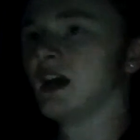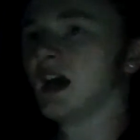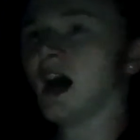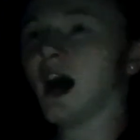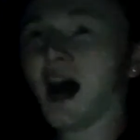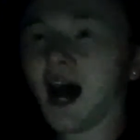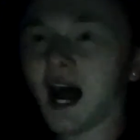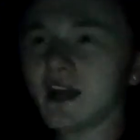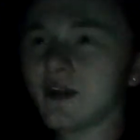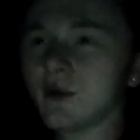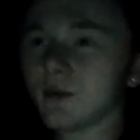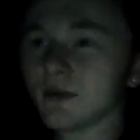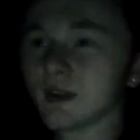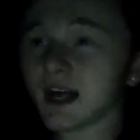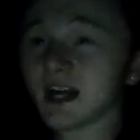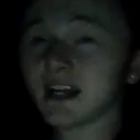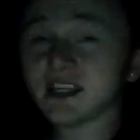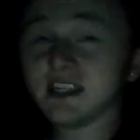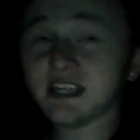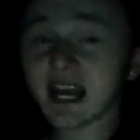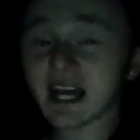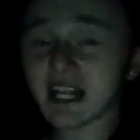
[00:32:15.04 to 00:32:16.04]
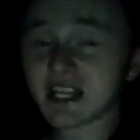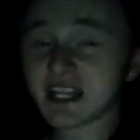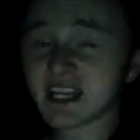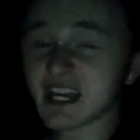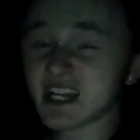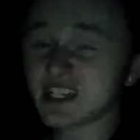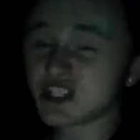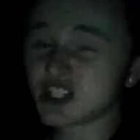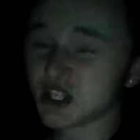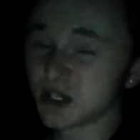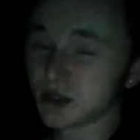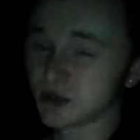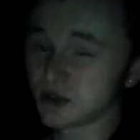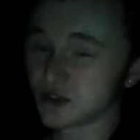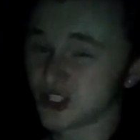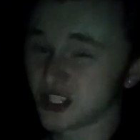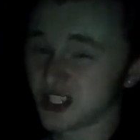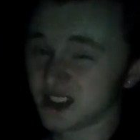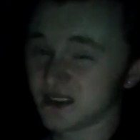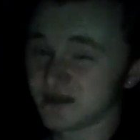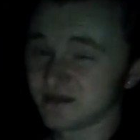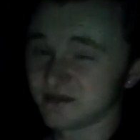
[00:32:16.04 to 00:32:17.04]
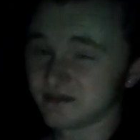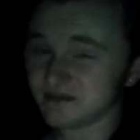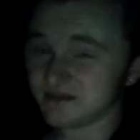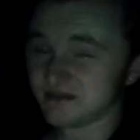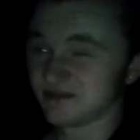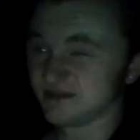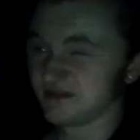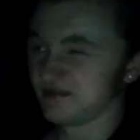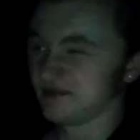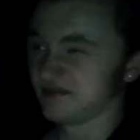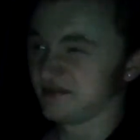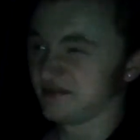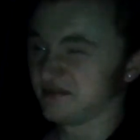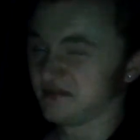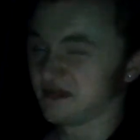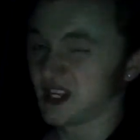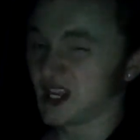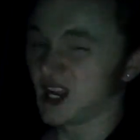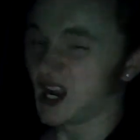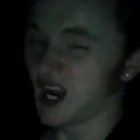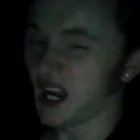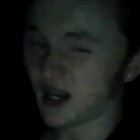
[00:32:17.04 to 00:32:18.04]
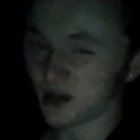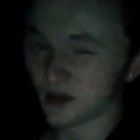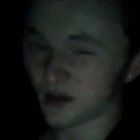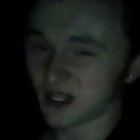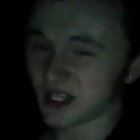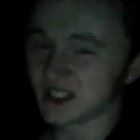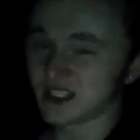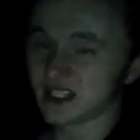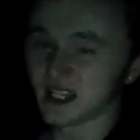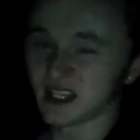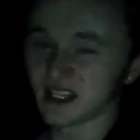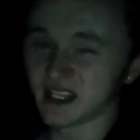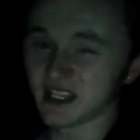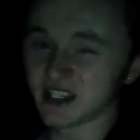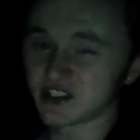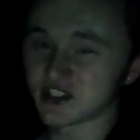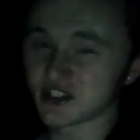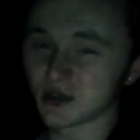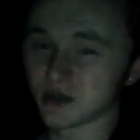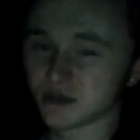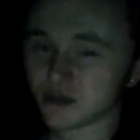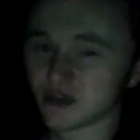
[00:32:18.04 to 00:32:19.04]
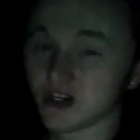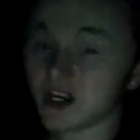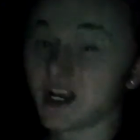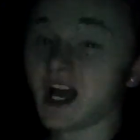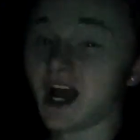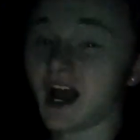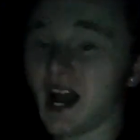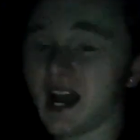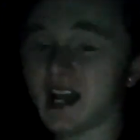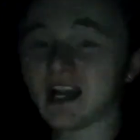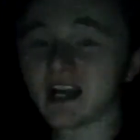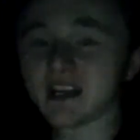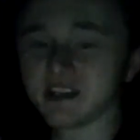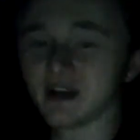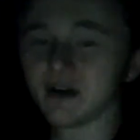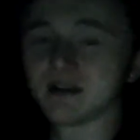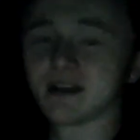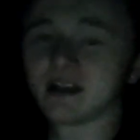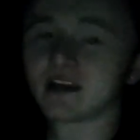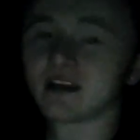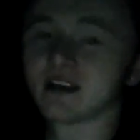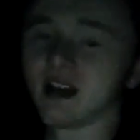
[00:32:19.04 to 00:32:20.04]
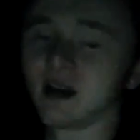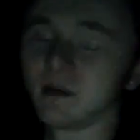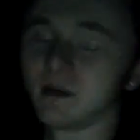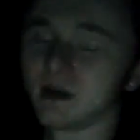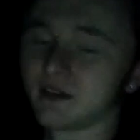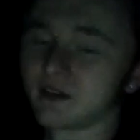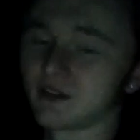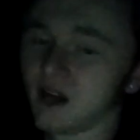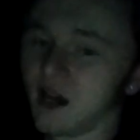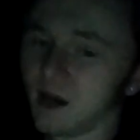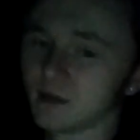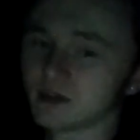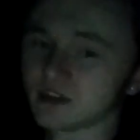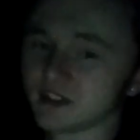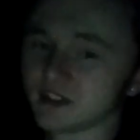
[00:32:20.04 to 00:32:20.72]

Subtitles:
I don't like yelling at children. I don't like yelling at children. I got yelled at a lot whenever I was